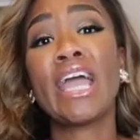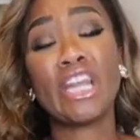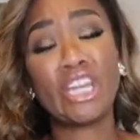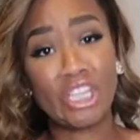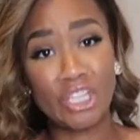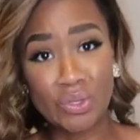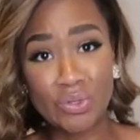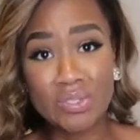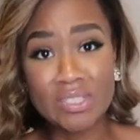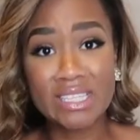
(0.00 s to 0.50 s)

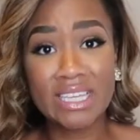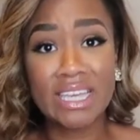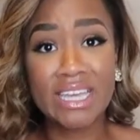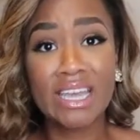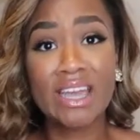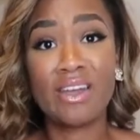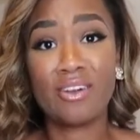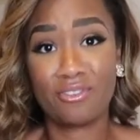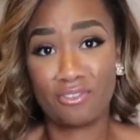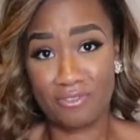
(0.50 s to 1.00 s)
and you
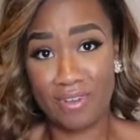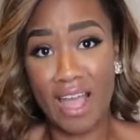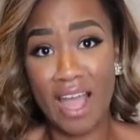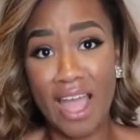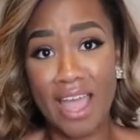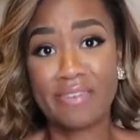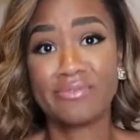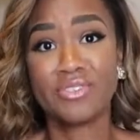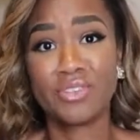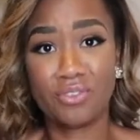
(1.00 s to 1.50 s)
see
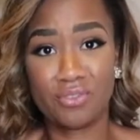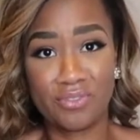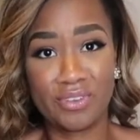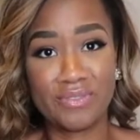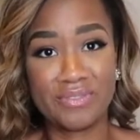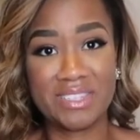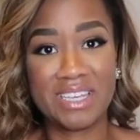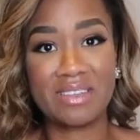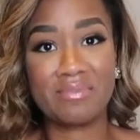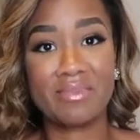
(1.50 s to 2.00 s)
5 to
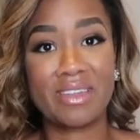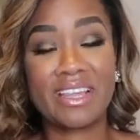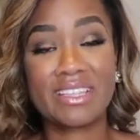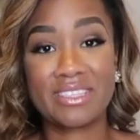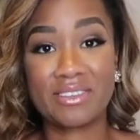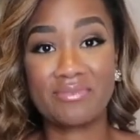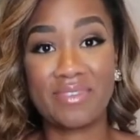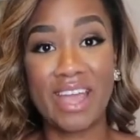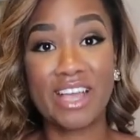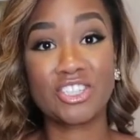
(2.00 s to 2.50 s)
15
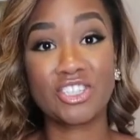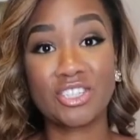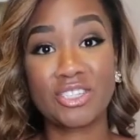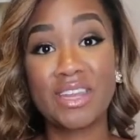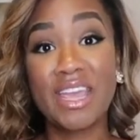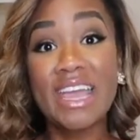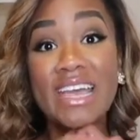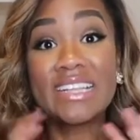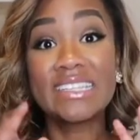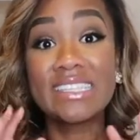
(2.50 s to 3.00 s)
minutes of
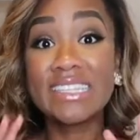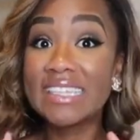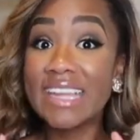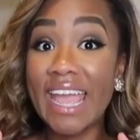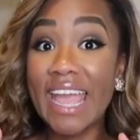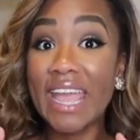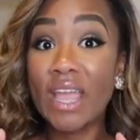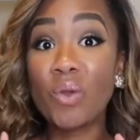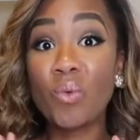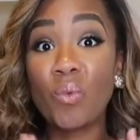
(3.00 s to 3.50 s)
fashion.
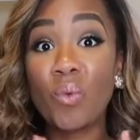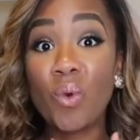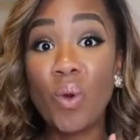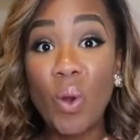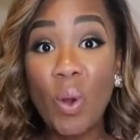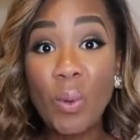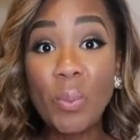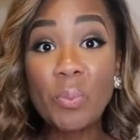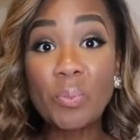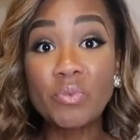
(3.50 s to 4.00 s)
Today will
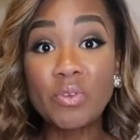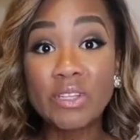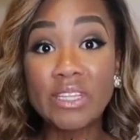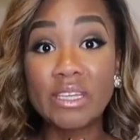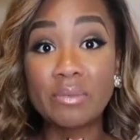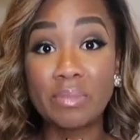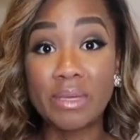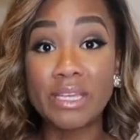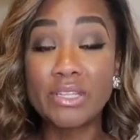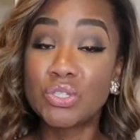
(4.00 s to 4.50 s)

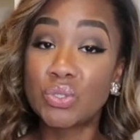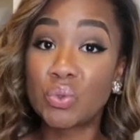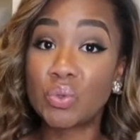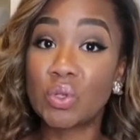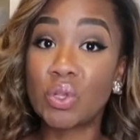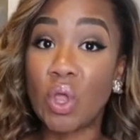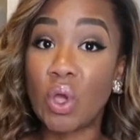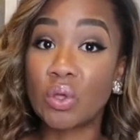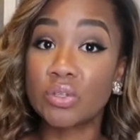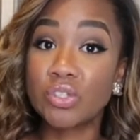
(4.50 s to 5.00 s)
hopefully be
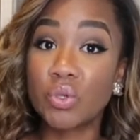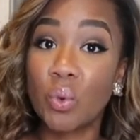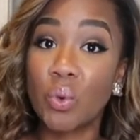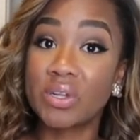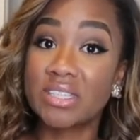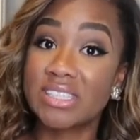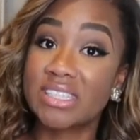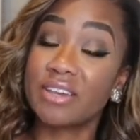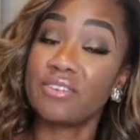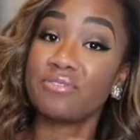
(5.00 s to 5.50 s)

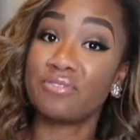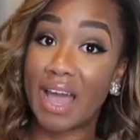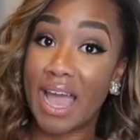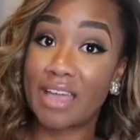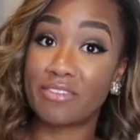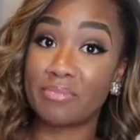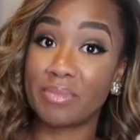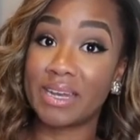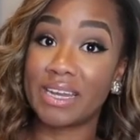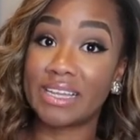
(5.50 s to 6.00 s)
towards the
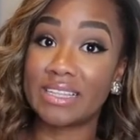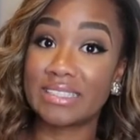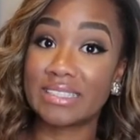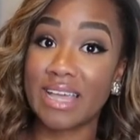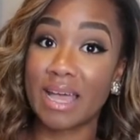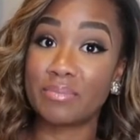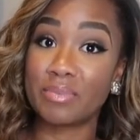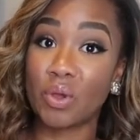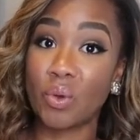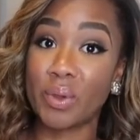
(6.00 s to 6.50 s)
5
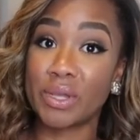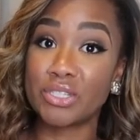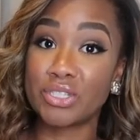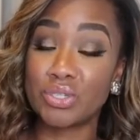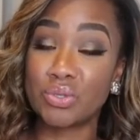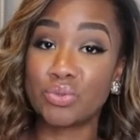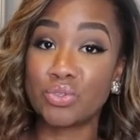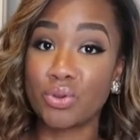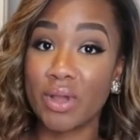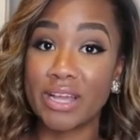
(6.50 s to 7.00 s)
minutes. I'm going
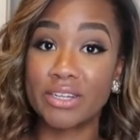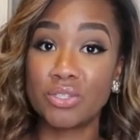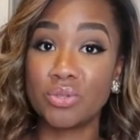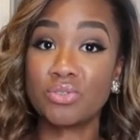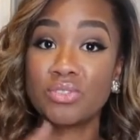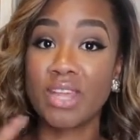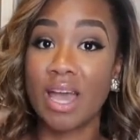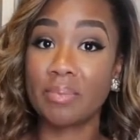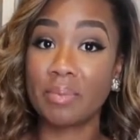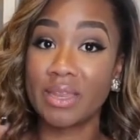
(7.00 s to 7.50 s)
to try
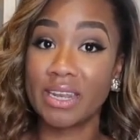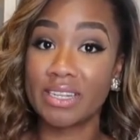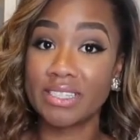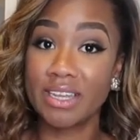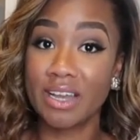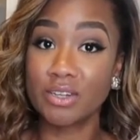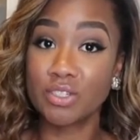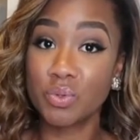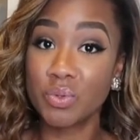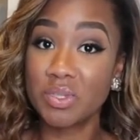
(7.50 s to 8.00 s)
to stop getting
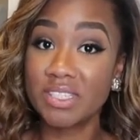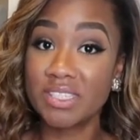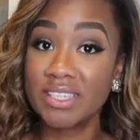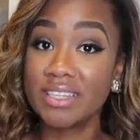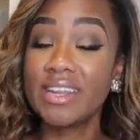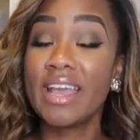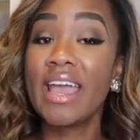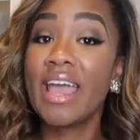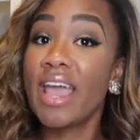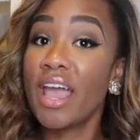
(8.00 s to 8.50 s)
tongue
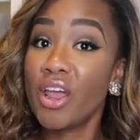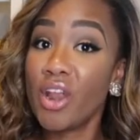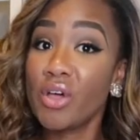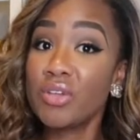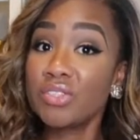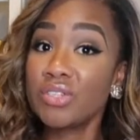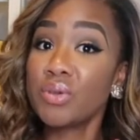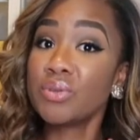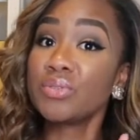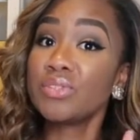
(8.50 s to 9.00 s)
twisted and
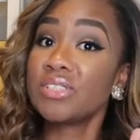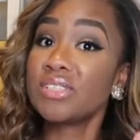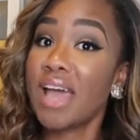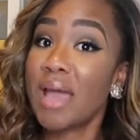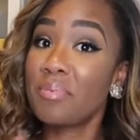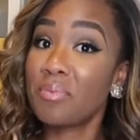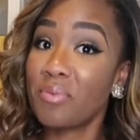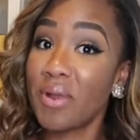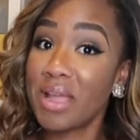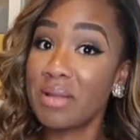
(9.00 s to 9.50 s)
also
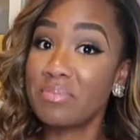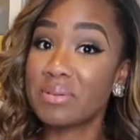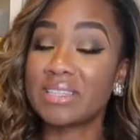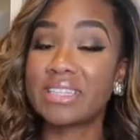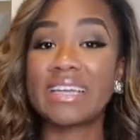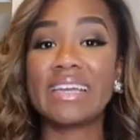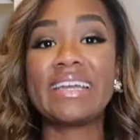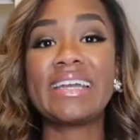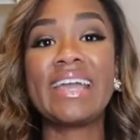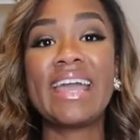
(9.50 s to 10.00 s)
stop
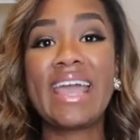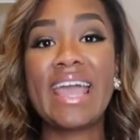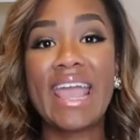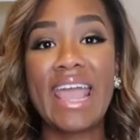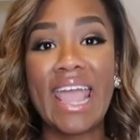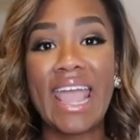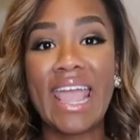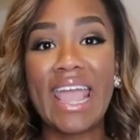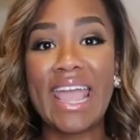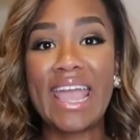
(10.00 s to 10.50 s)
rambling
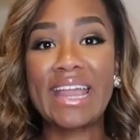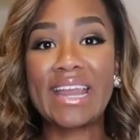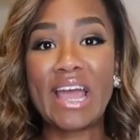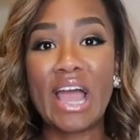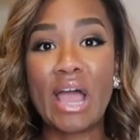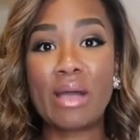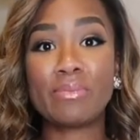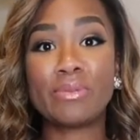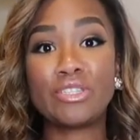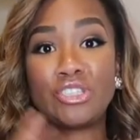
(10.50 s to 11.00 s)

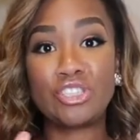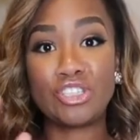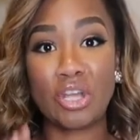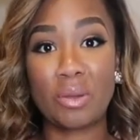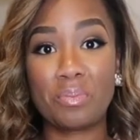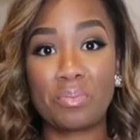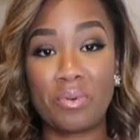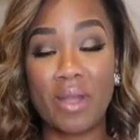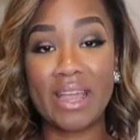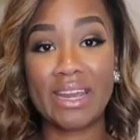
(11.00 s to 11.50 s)
and
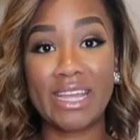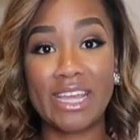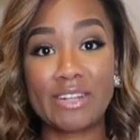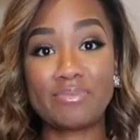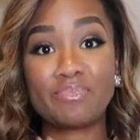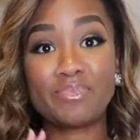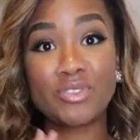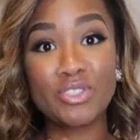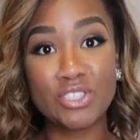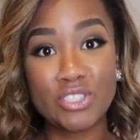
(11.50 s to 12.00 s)
jump right
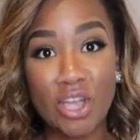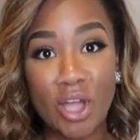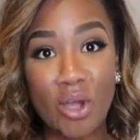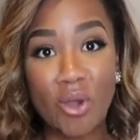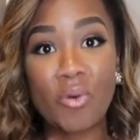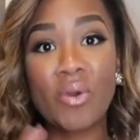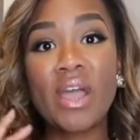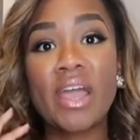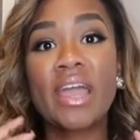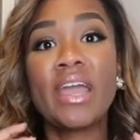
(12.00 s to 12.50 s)
in.
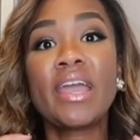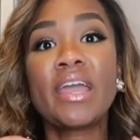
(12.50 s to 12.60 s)
So